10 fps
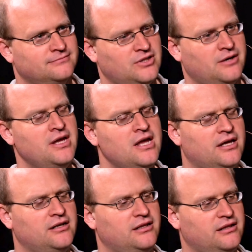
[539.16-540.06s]
Yeah,
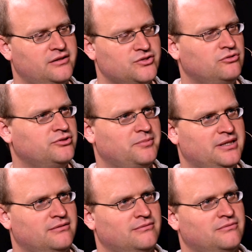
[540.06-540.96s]
and there's also
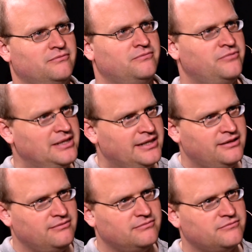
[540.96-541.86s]
been
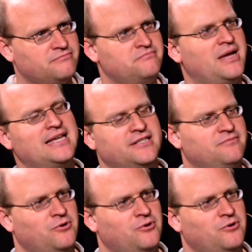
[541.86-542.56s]
really massive